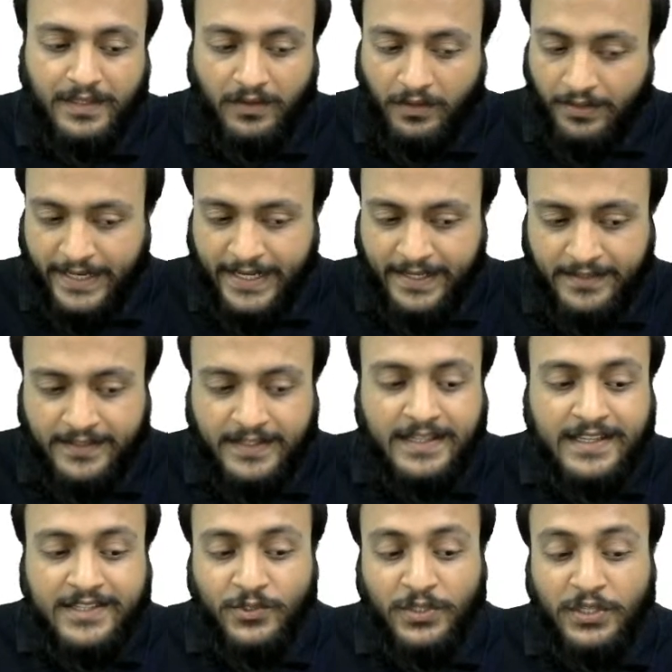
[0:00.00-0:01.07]
All right,
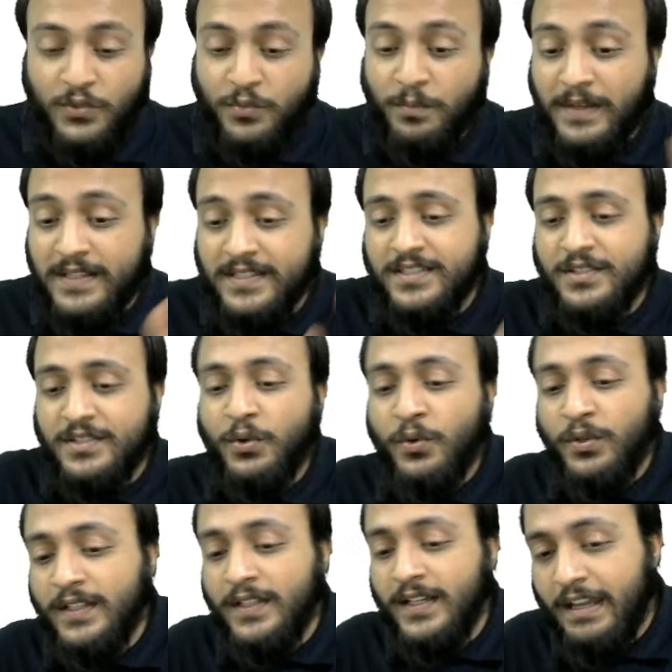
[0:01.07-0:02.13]
so you must
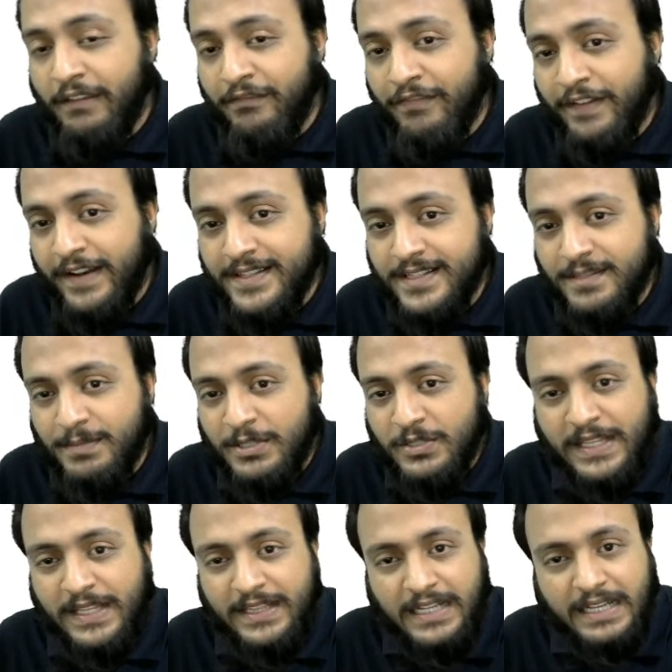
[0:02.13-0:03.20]
know the difference
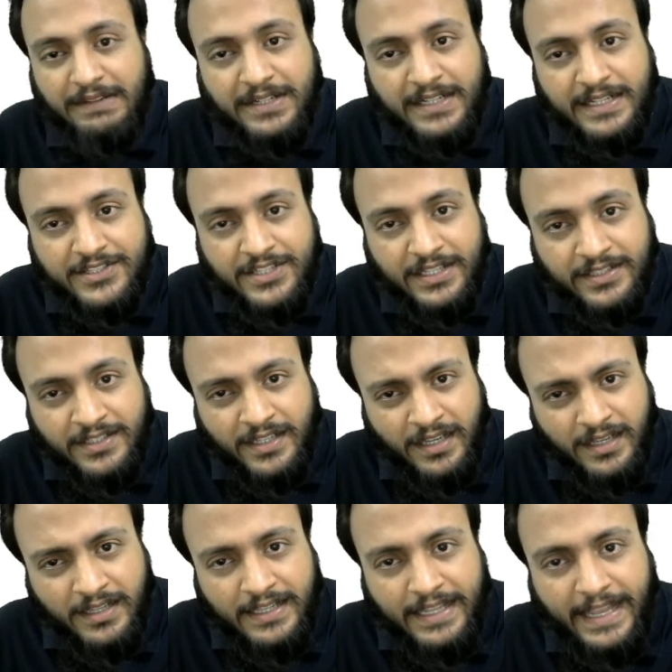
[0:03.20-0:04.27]
between the Governor
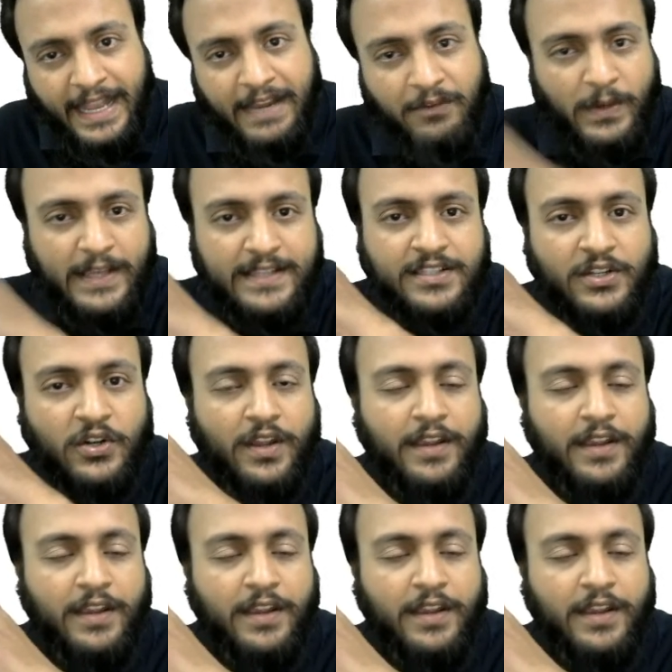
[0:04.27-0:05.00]
General and Viceroy.